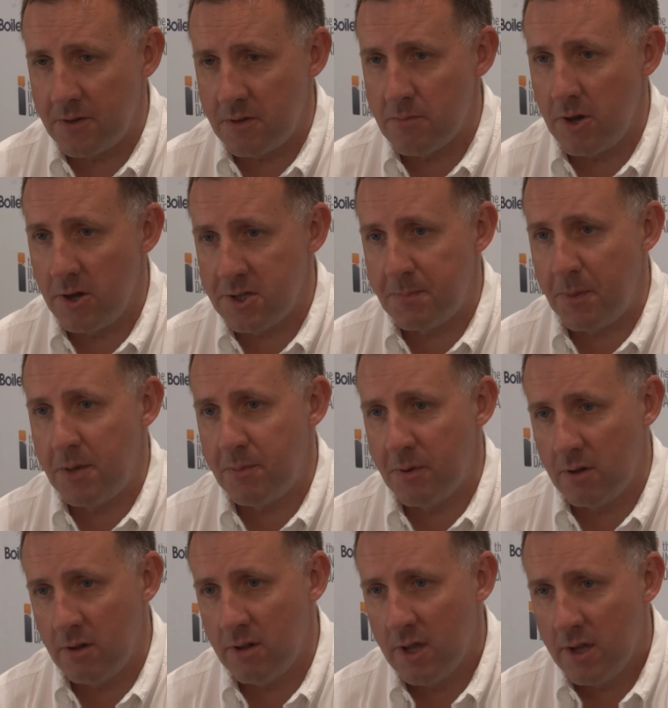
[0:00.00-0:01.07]
of view, most
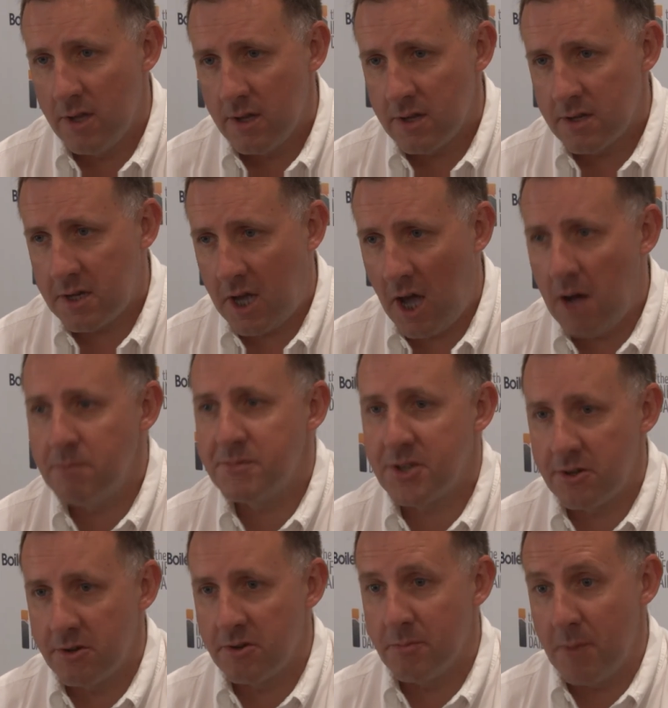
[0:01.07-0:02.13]
people come to
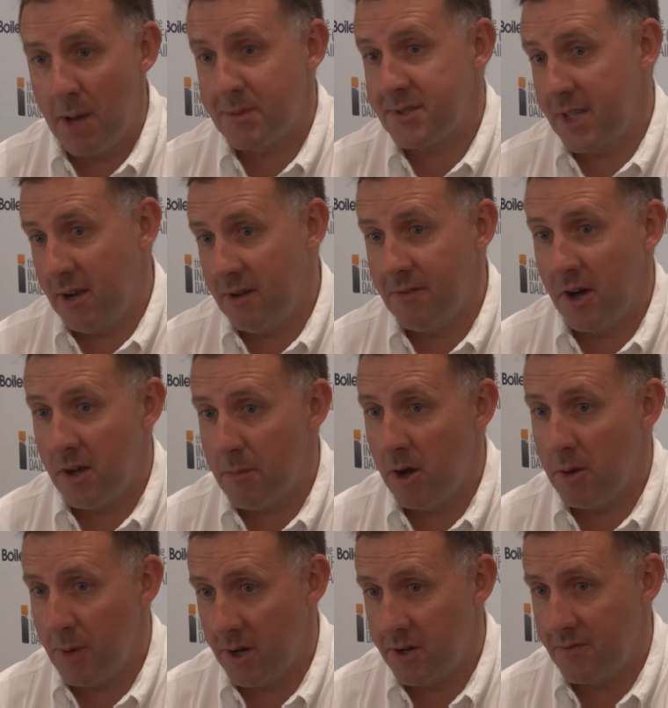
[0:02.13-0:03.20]
Google Maps now via
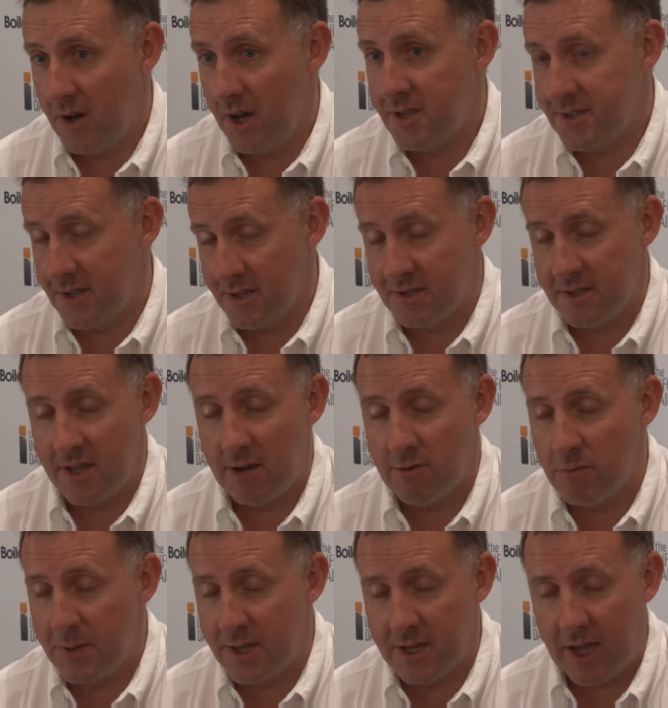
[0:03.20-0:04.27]
mobile devices, and that
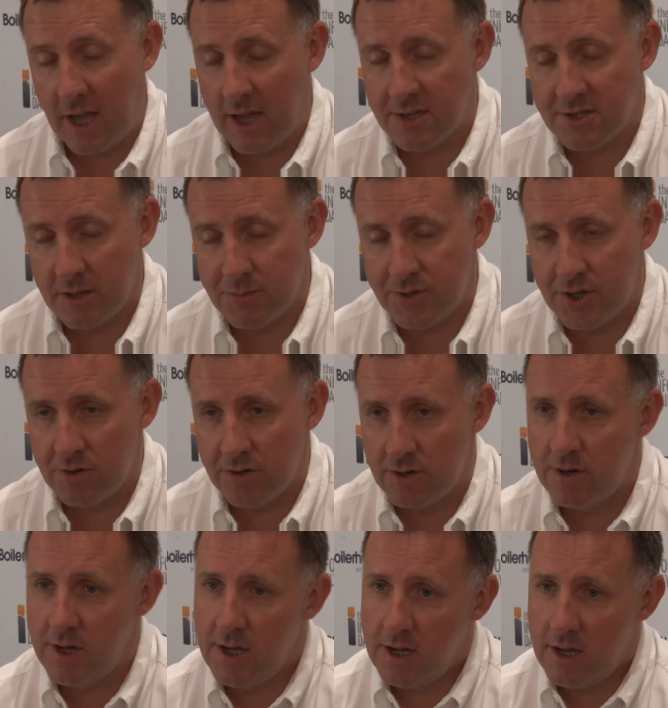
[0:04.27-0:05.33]
will be the case, I'm
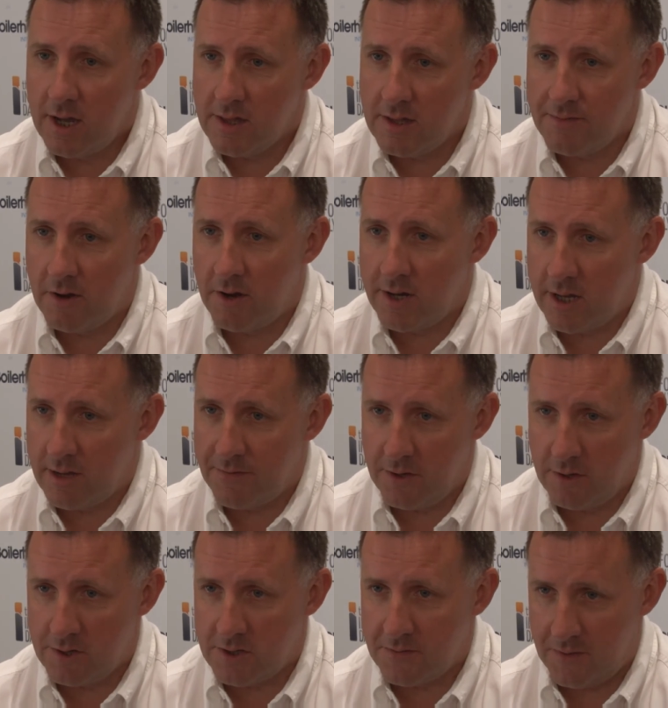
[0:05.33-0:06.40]
sure, in the very near
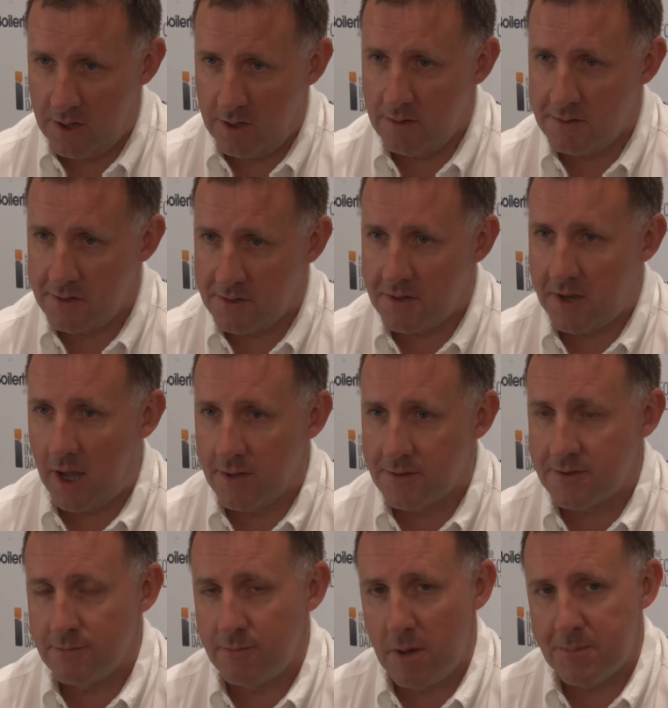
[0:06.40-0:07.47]
future for users of
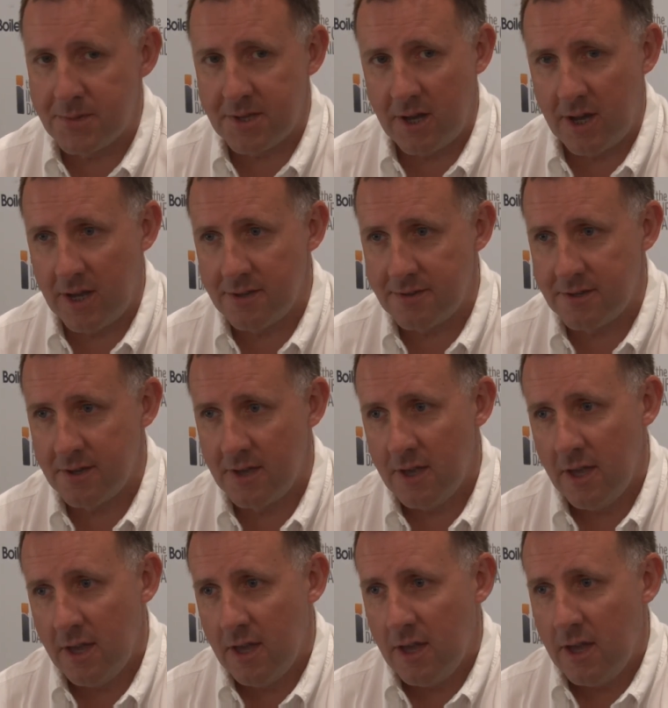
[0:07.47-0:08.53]
council websites.
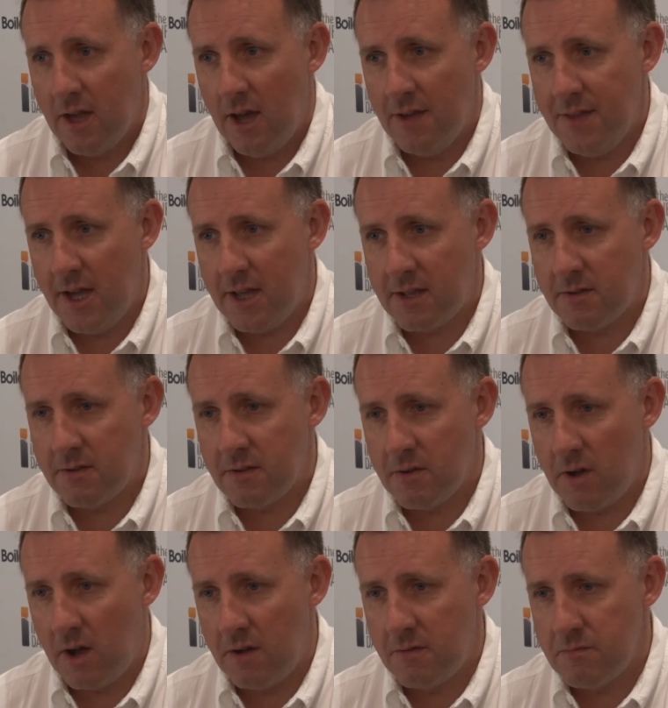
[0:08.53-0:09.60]
And that
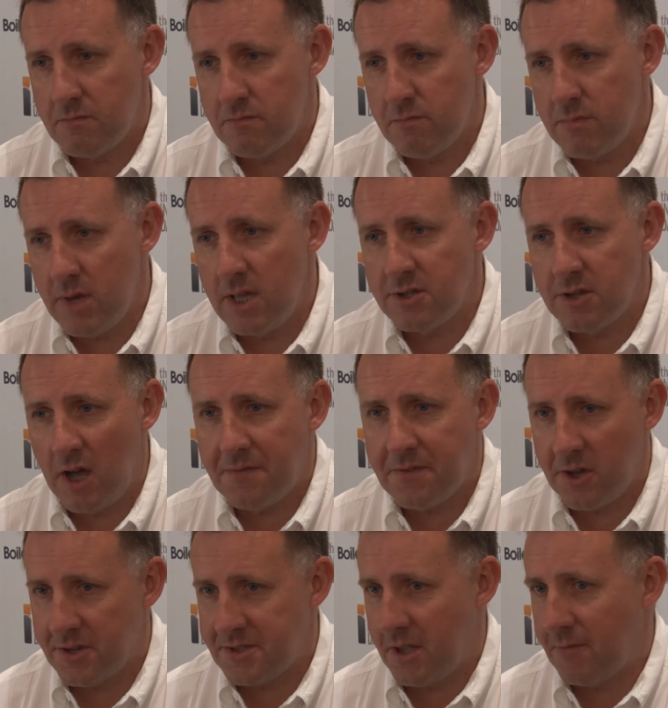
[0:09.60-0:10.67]
means you have
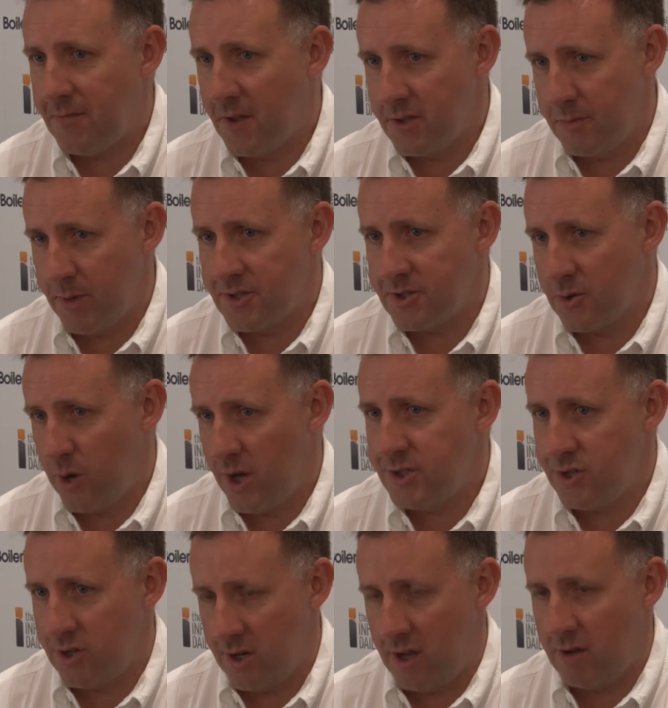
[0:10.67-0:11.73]
to ask that fundamental
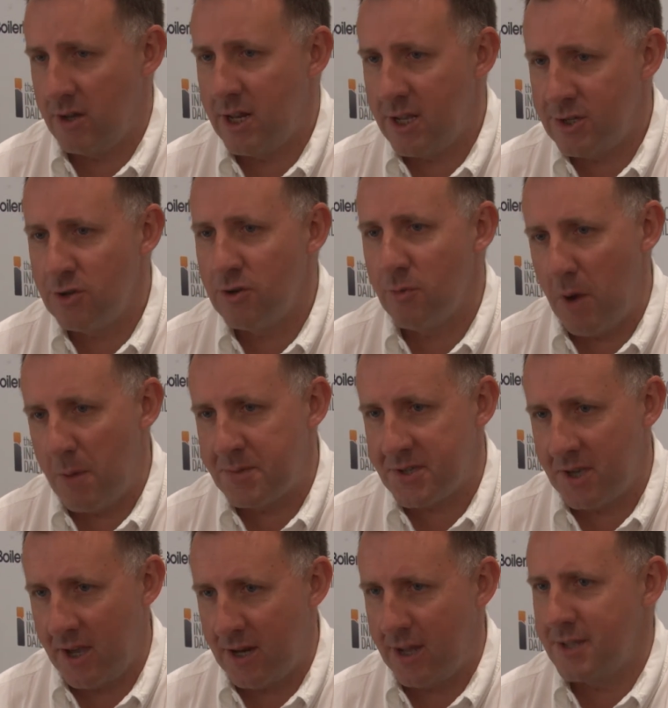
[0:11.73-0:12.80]
question. Is your
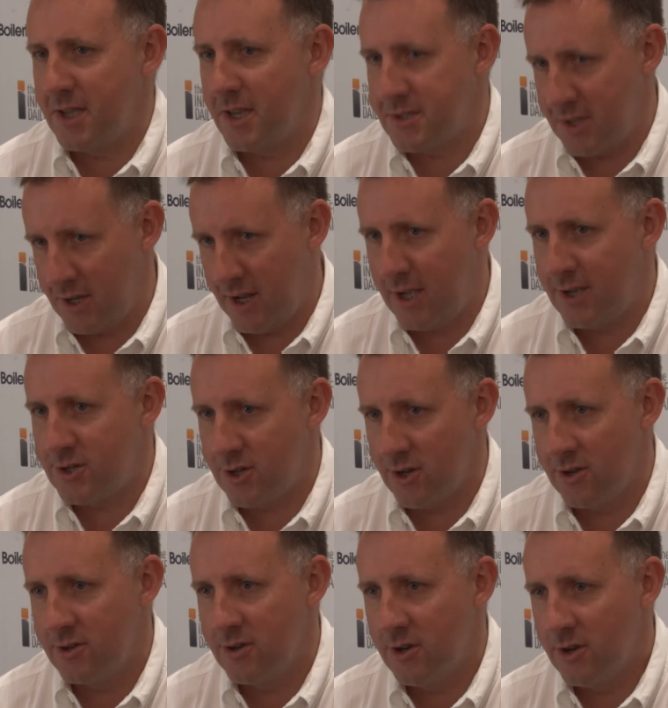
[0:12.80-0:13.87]
website a
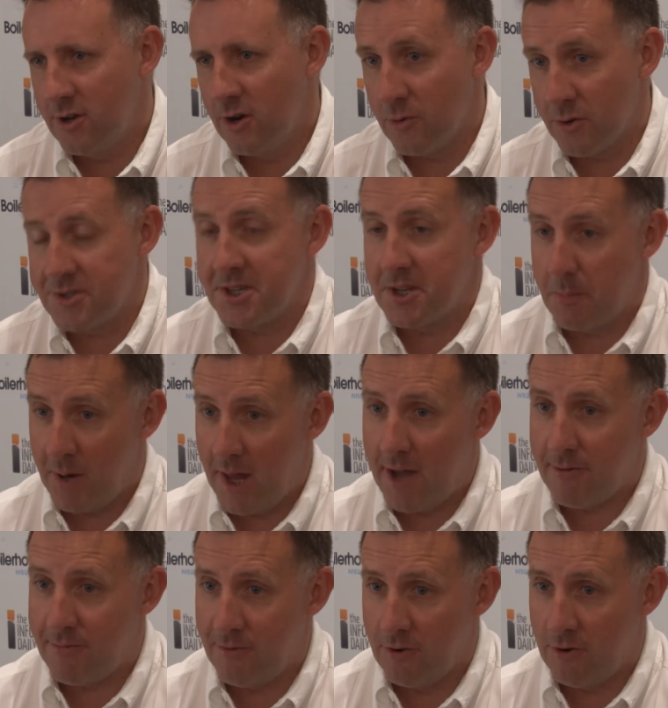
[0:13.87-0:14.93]
destination or is it a
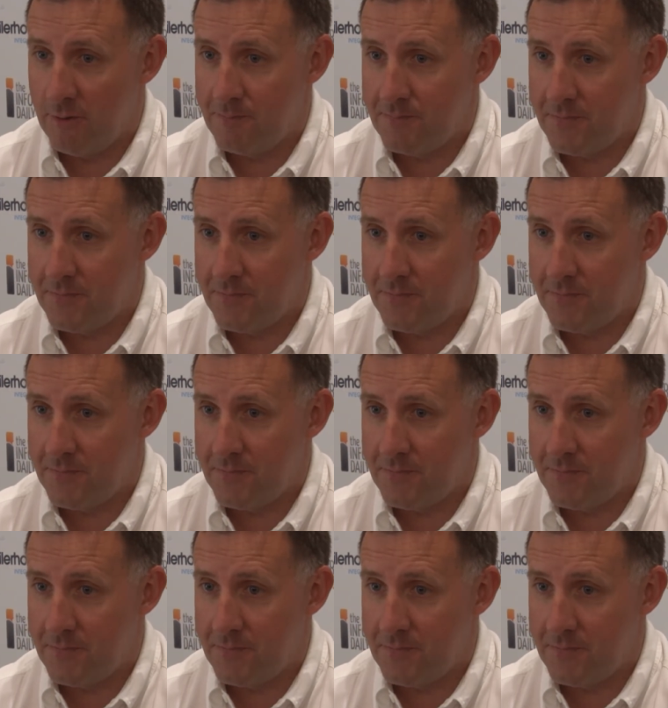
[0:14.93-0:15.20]
platform?